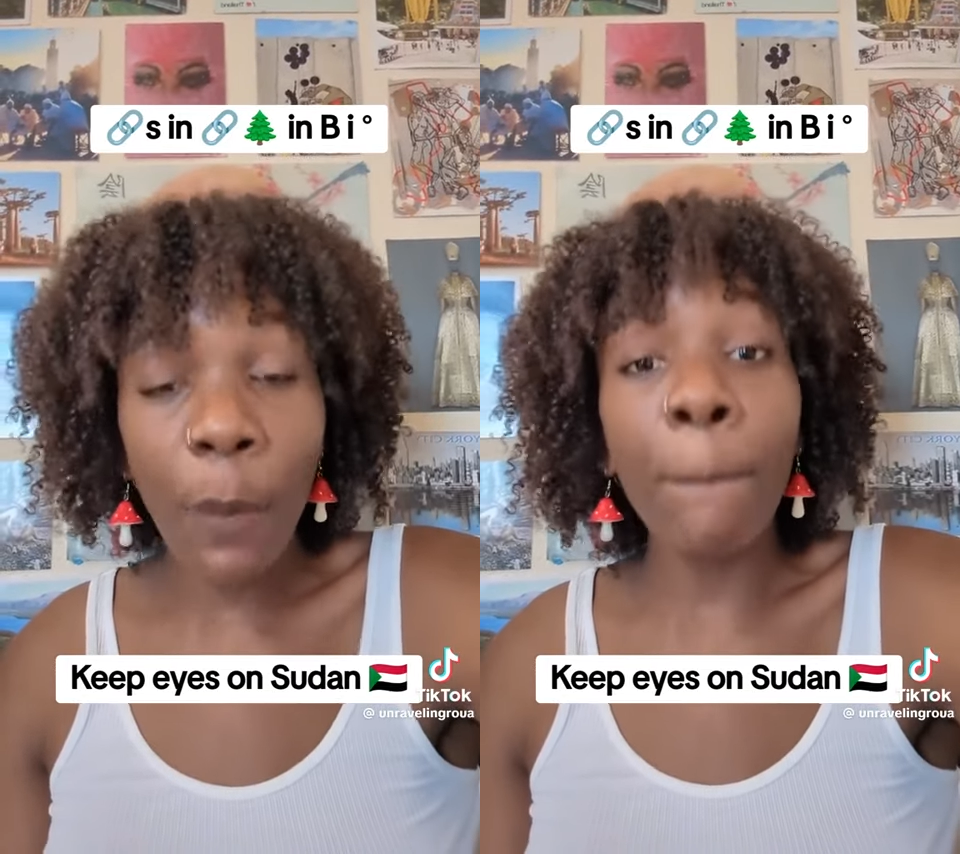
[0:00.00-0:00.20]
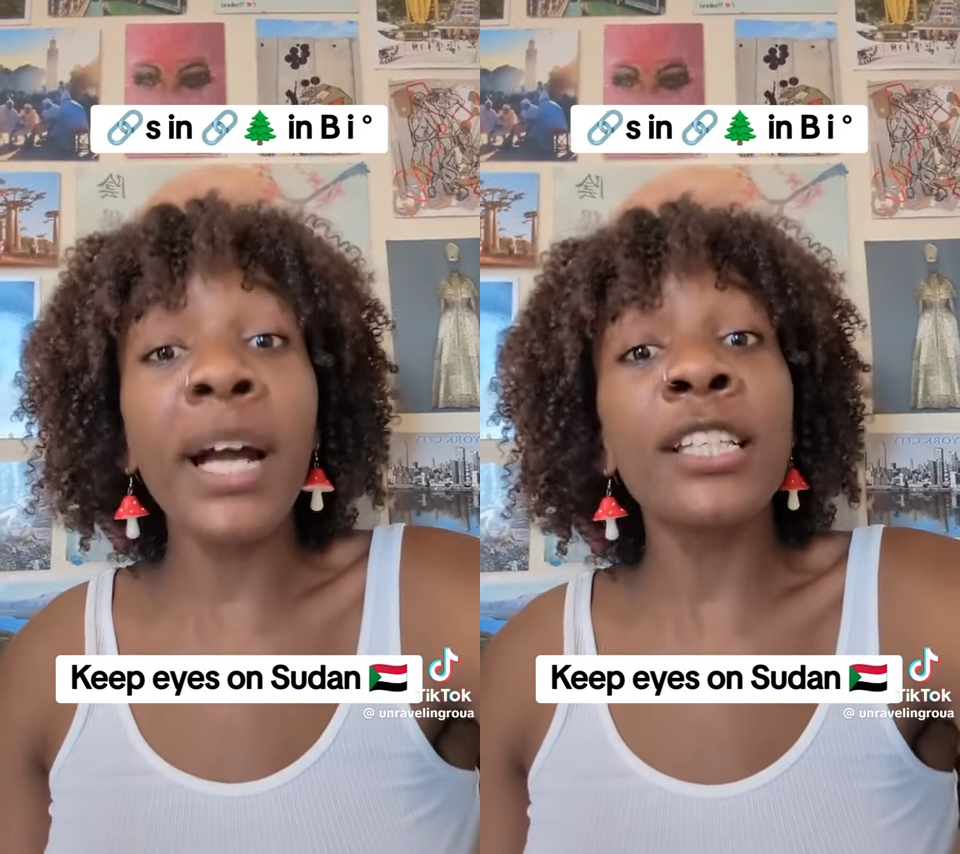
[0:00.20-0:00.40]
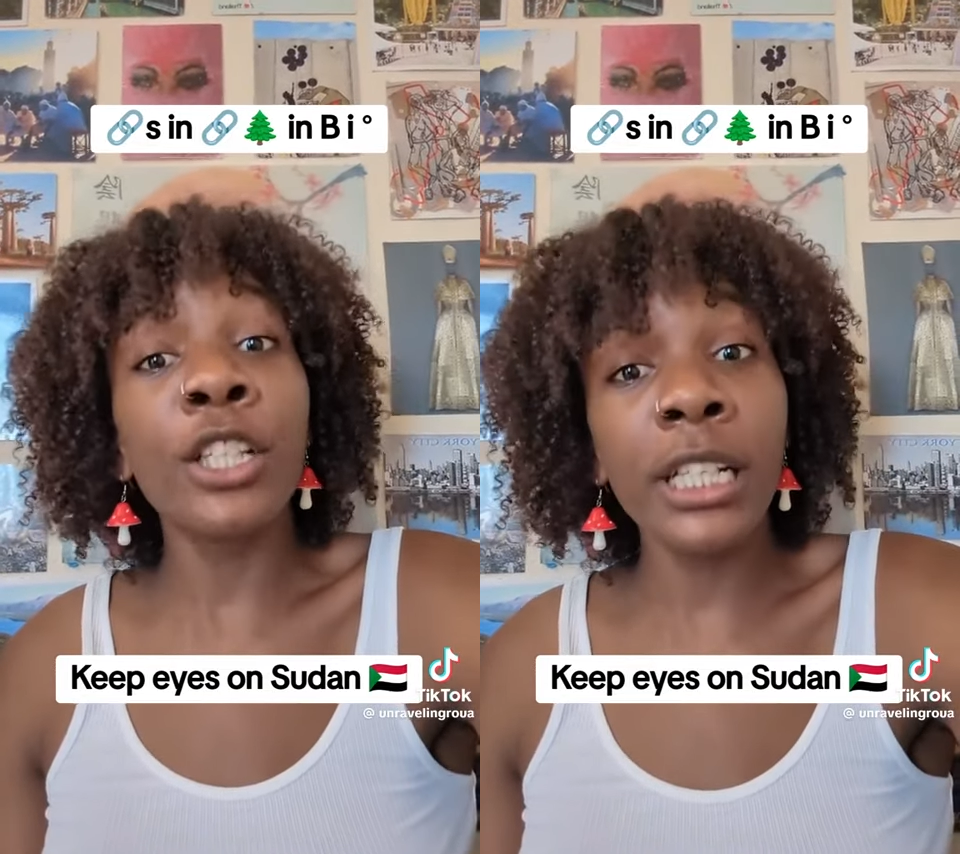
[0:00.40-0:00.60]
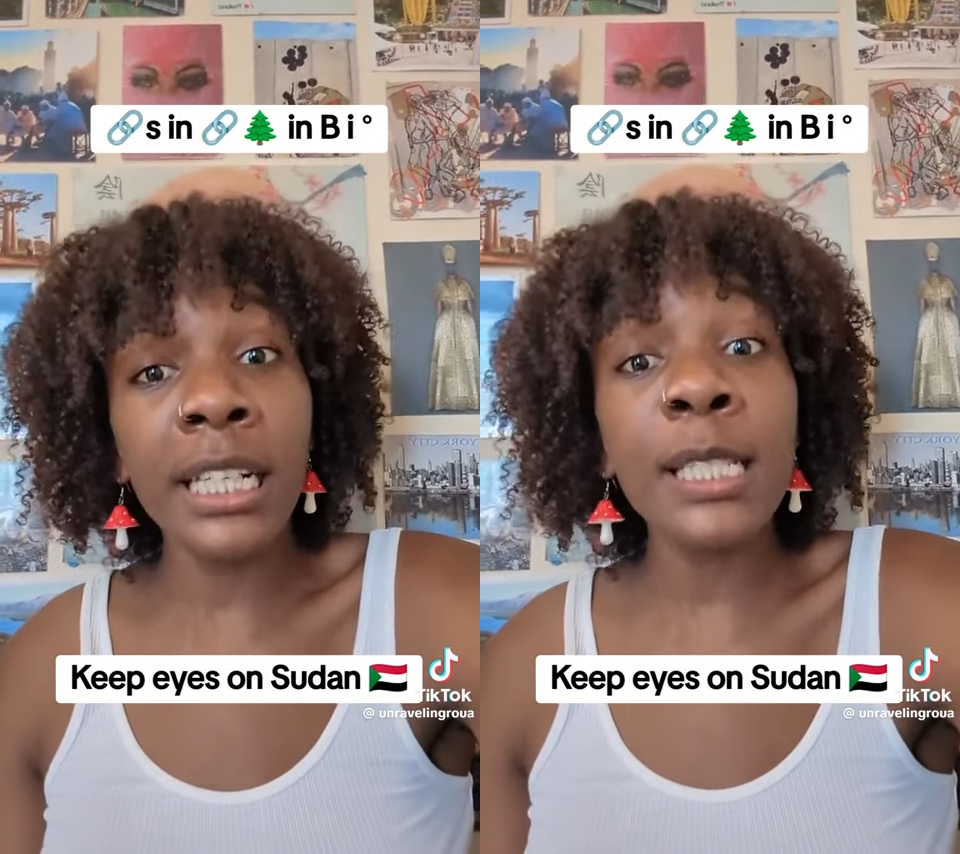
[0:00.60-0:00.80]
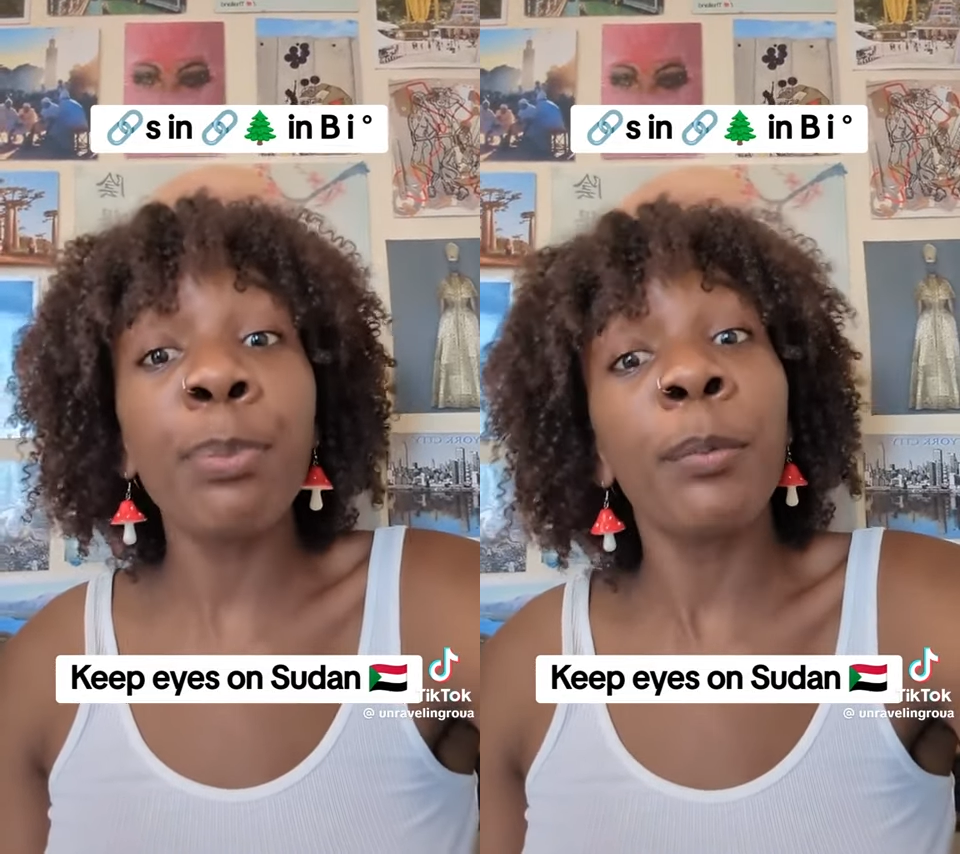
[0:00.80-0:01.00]
By
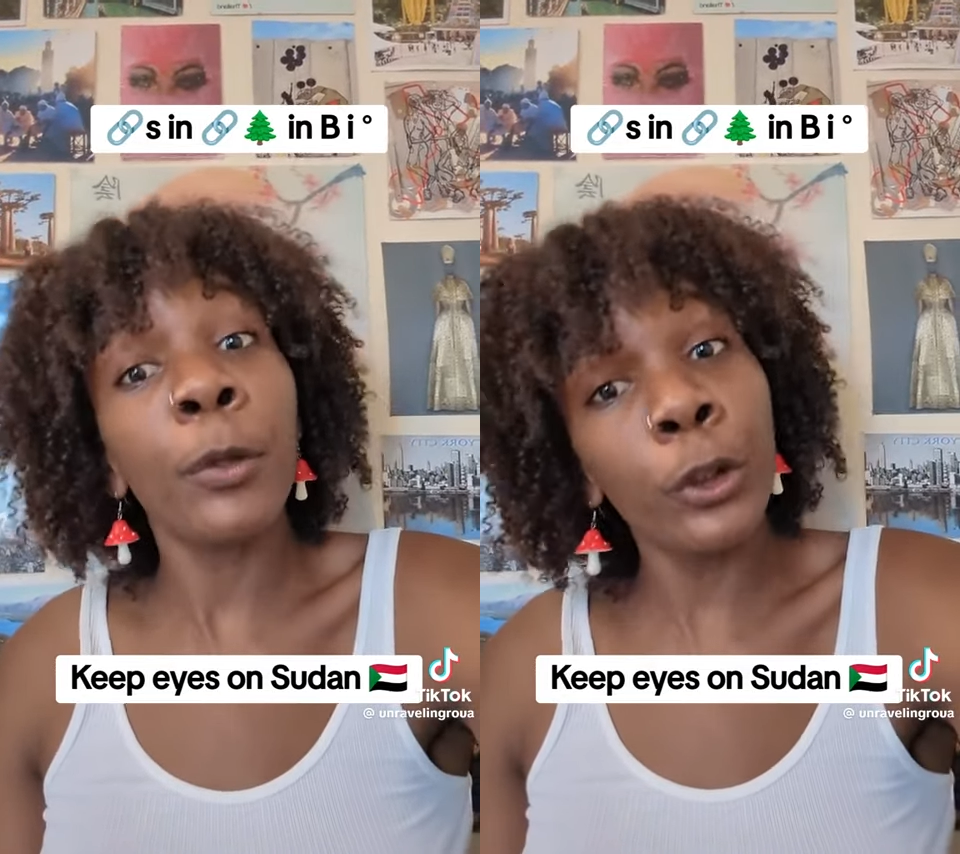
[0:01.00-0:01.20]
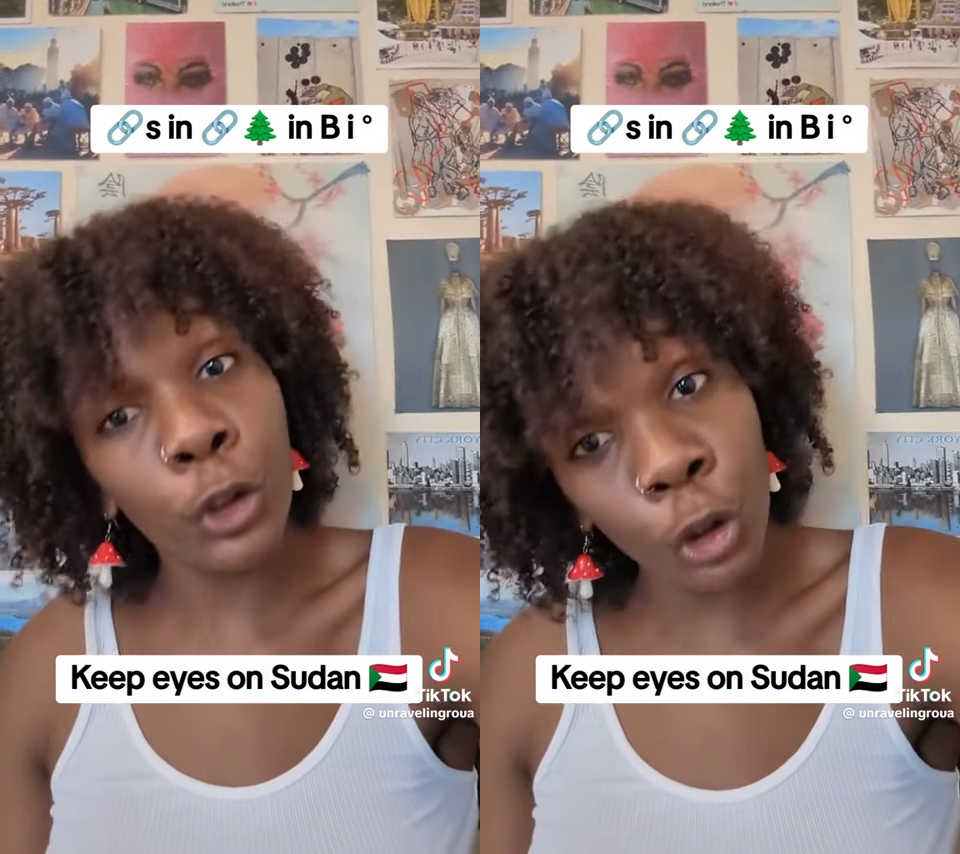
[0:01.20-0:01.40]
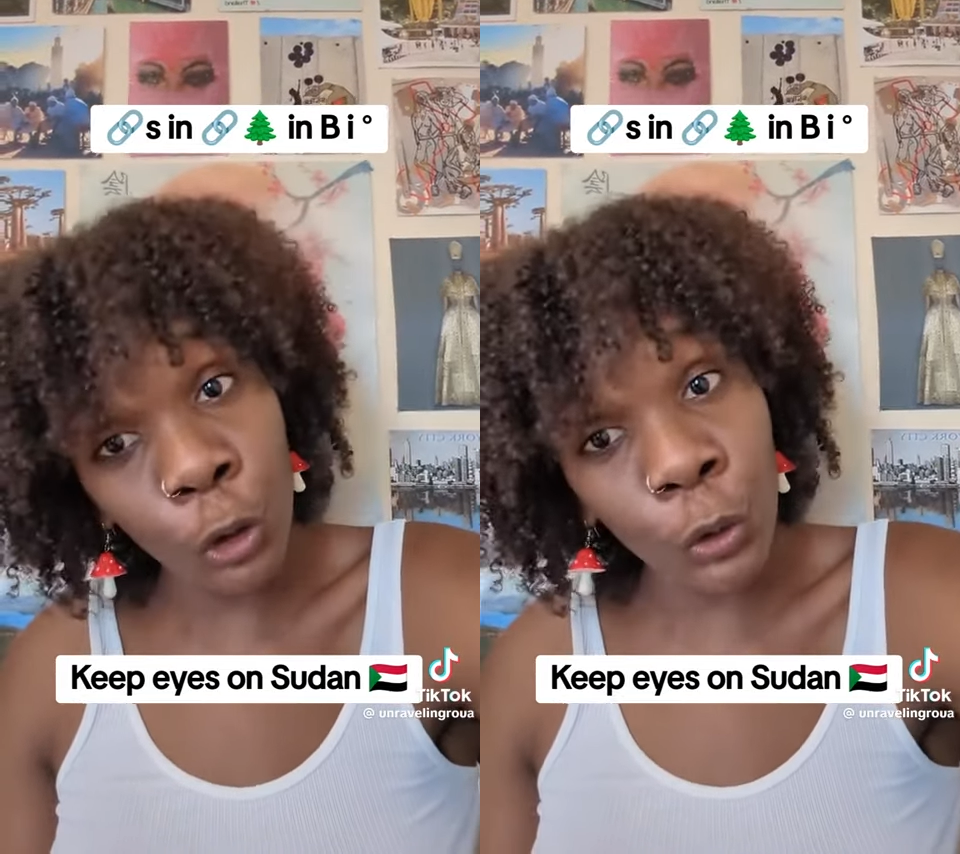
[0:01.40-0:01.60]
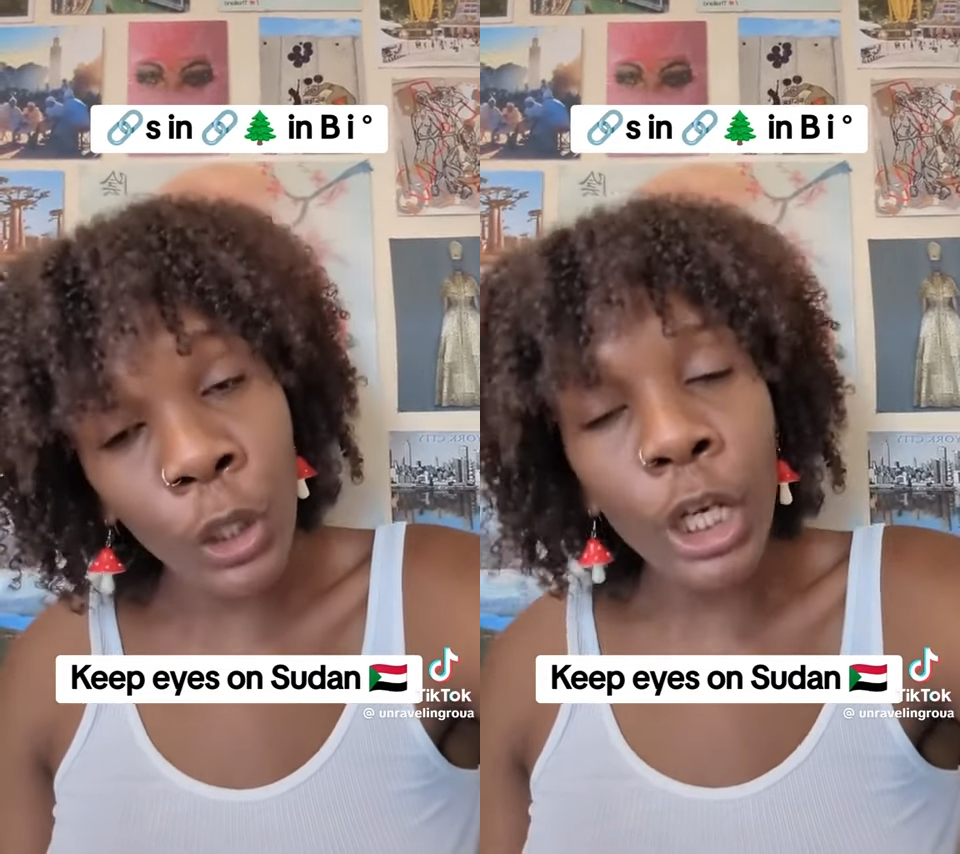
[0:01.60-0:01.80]
Sudanese people too.